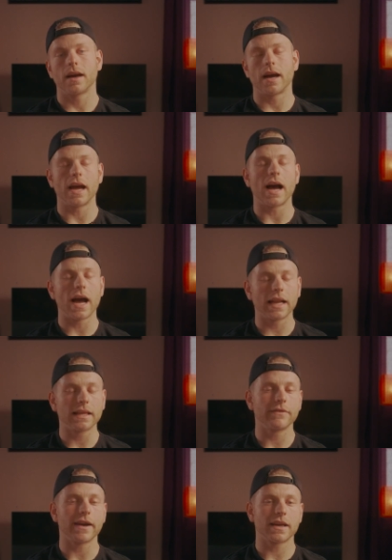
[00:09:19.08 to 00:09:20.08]
I
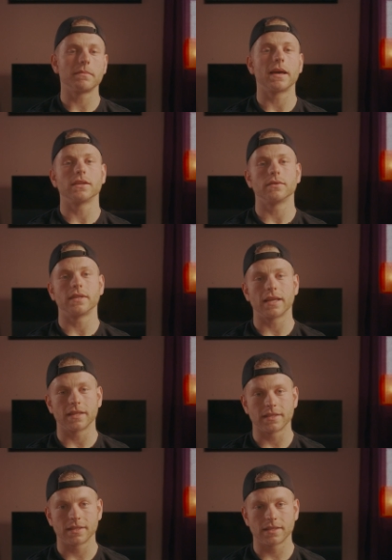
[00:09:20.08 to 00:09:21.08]
highly recommend you take
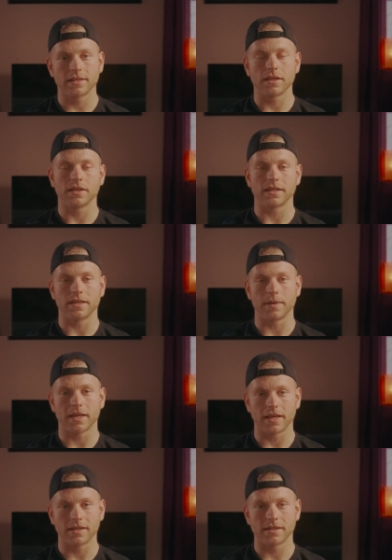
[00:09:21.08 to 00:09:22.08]
this seriously,
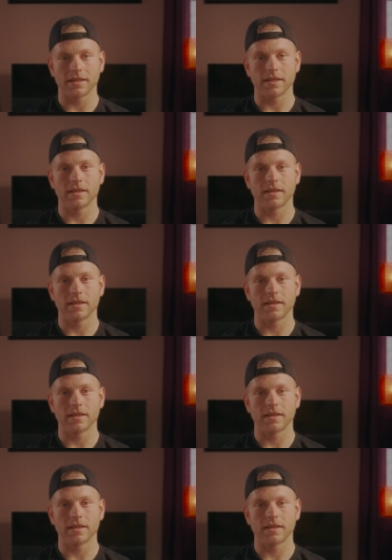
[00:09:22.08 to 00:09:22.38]
because